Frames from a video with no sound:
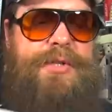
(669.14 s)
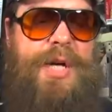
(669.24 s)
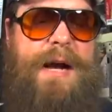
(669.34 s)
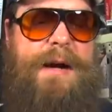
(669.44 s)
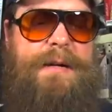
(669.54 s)

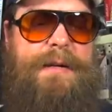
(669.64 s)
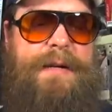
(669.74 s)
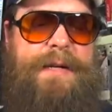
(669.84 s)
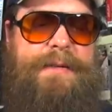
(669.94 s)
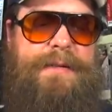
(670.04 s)
John
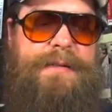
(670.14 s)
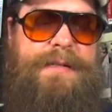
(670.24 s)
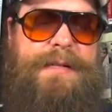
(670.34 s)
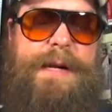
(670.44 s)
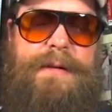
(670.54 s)
in
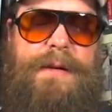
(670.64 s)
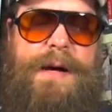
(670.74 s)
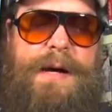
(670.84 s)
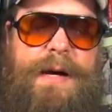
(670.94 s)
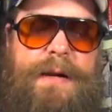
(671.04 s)

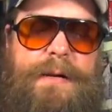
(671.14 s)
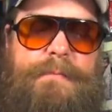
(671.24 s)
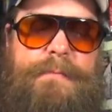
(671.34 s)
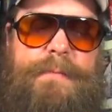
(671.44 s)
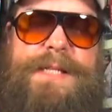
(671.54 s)
Stateline,
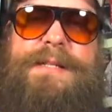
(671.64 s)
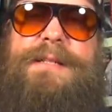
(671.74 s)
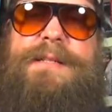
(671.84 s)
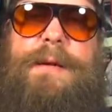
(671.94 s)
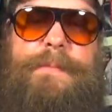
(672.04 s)

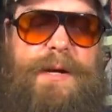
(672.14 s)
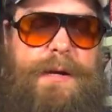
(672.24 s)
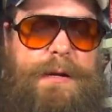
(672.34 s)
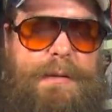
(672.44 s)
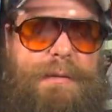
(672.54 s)

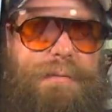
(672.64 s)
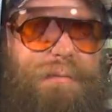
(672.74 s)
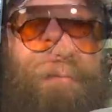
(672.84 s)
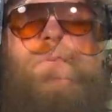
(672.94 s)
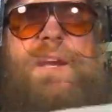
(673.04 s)
Mississippi.
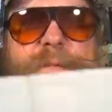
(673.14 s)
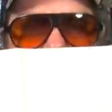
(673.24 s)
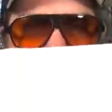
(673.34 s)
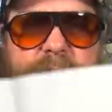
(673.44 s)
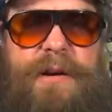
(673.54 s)
We have a
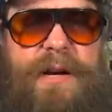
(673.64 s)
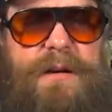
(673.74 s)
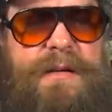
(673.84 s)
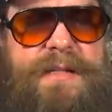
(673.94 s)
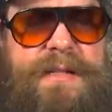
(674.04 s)
letter
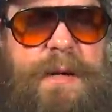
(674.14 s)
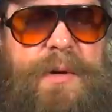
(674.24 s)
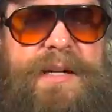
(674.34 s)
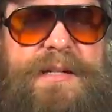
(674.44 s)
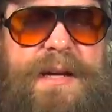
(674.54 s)
here. Let's see
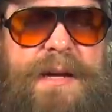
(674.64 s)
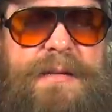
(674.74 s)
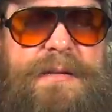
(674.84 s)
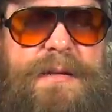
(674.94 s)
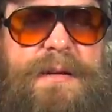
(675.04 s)
what it
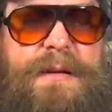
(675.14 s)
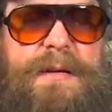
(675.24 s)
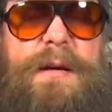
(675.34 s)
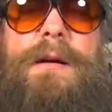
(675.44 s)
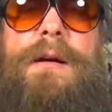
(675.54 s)
says.
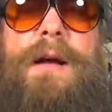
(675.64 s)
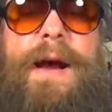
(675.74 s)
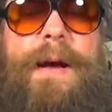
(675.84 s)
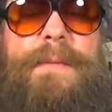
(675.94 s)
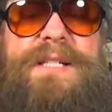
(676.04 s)

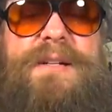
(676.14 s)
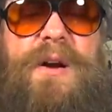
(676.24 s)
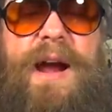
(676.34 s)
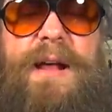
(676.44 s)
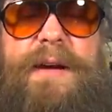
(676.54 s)
Hey,
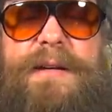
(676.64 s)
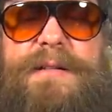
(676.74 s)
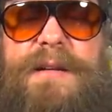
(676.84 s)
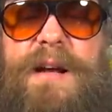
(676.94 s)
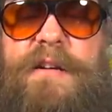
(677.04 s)
Mr.
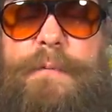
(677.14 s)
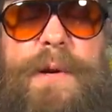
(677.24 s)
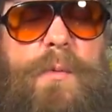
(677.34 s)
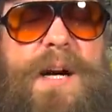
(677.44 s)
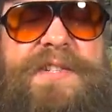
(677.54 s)
Alex, I've
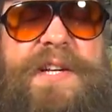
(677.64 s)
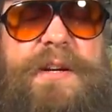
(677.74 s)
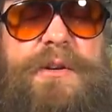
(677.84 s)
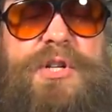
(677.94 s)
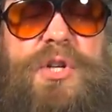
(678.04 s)
been watching
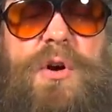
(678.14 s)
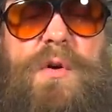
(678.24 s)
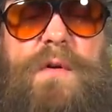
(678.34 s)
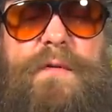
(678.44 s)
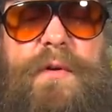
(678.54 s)
your
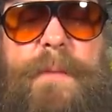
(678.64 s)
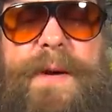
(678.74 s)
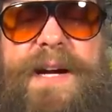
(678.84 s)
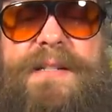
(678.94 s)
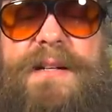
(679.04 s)
show for the
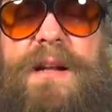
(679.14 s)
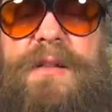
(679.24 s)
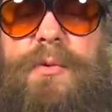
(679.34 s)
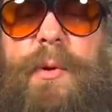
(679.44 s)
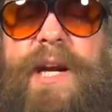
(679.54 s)
past
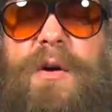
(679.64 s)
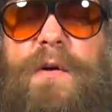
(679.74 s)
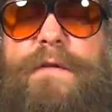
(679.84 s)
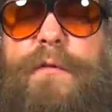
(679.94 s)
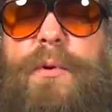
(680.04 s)
3
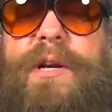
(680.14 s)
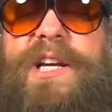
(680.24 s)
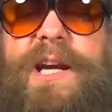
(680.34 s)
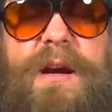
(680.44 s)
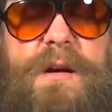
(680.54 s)
or 4
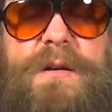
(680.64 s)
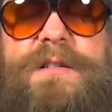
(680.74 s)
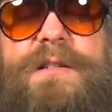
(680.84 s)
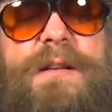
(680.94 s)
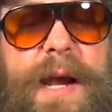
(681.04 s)

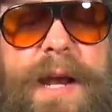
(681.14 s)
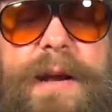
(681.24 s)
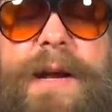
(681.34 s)
years, and